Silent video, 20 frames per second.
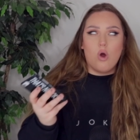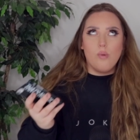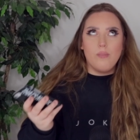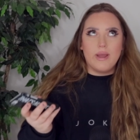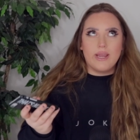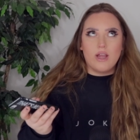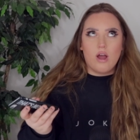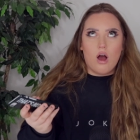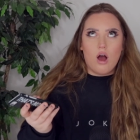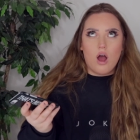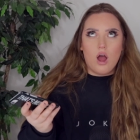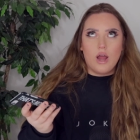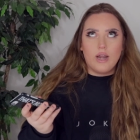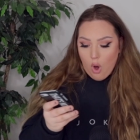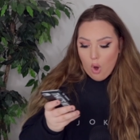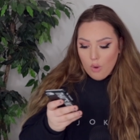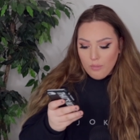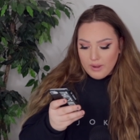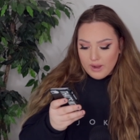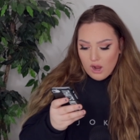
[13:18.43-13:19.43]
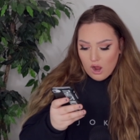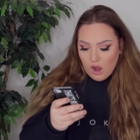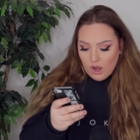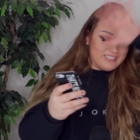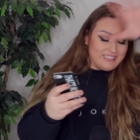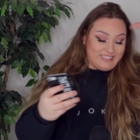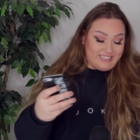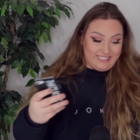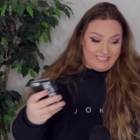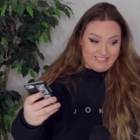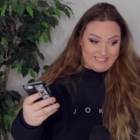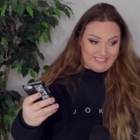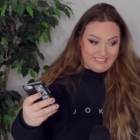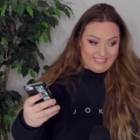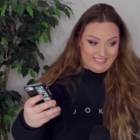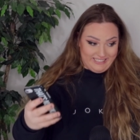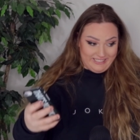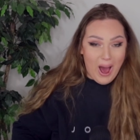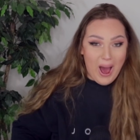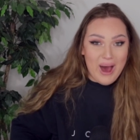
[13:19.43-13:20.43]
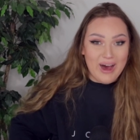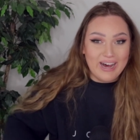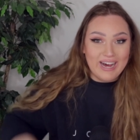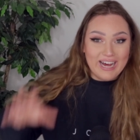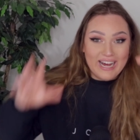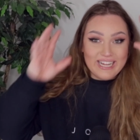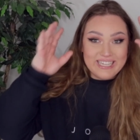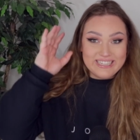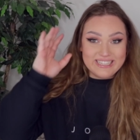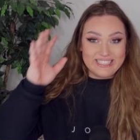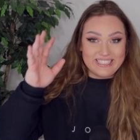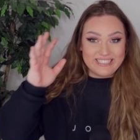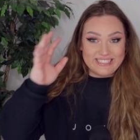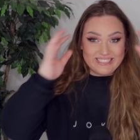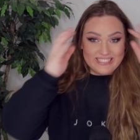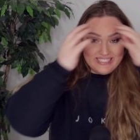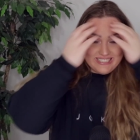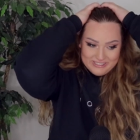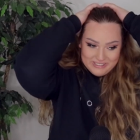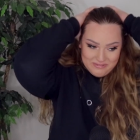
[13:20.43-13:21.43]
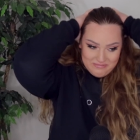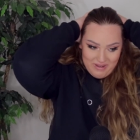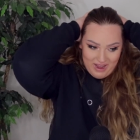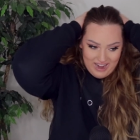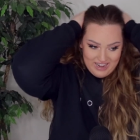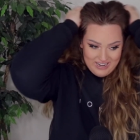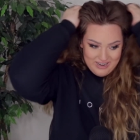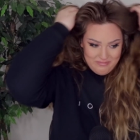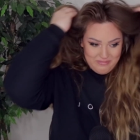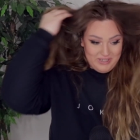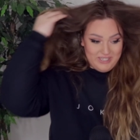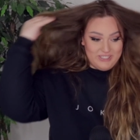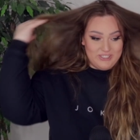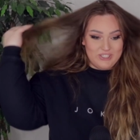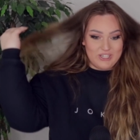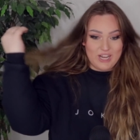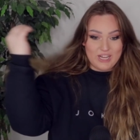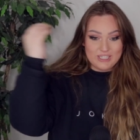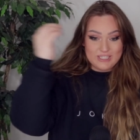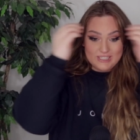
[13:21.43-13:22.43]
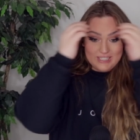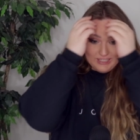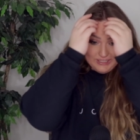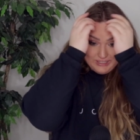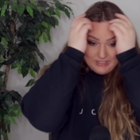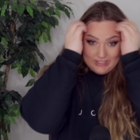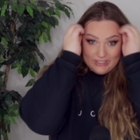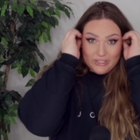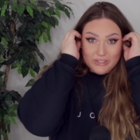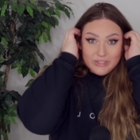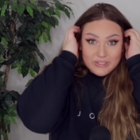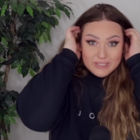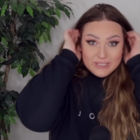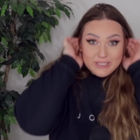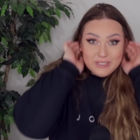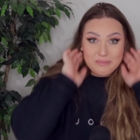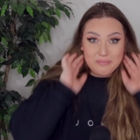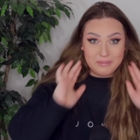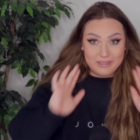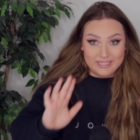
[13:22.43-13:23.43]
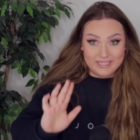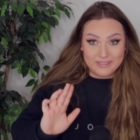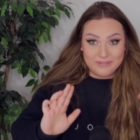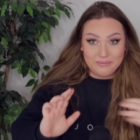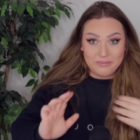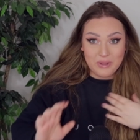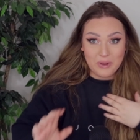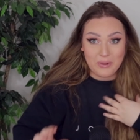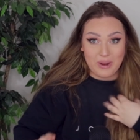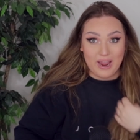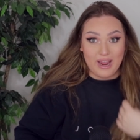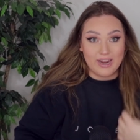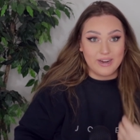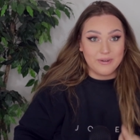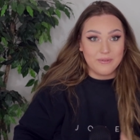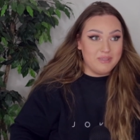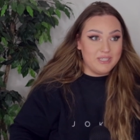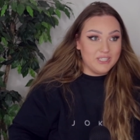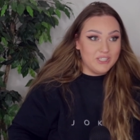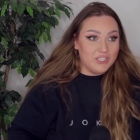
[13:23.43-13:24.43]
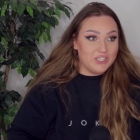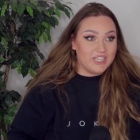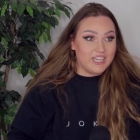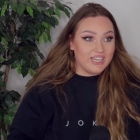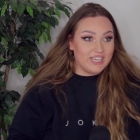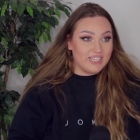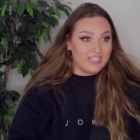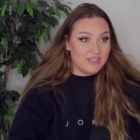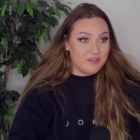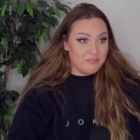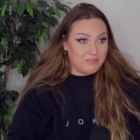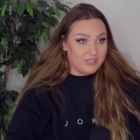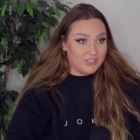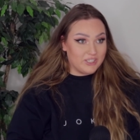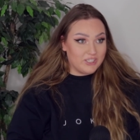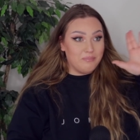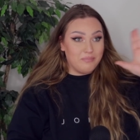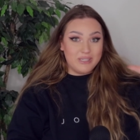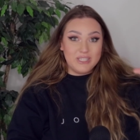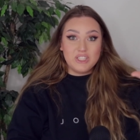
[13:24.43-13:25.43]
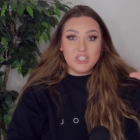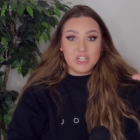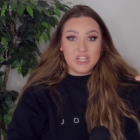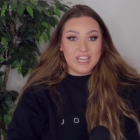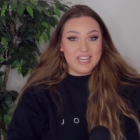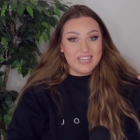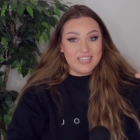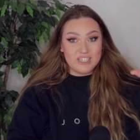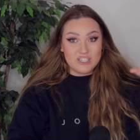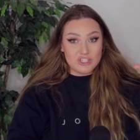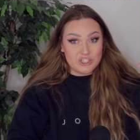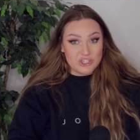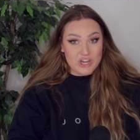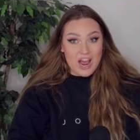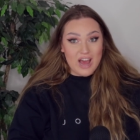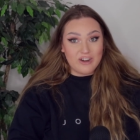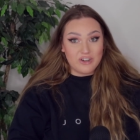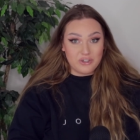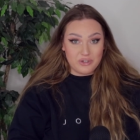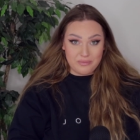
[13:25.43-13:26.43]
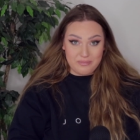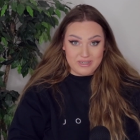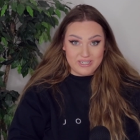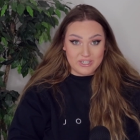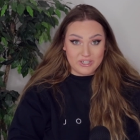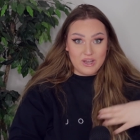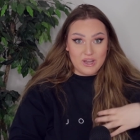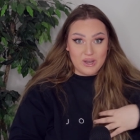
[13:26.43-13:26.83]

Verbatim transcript: Oh my god. Oh my god. Listen. Listen to my image. Sincerely Me, okay? Me looking in the mirror. Me looking in a shattered mirror,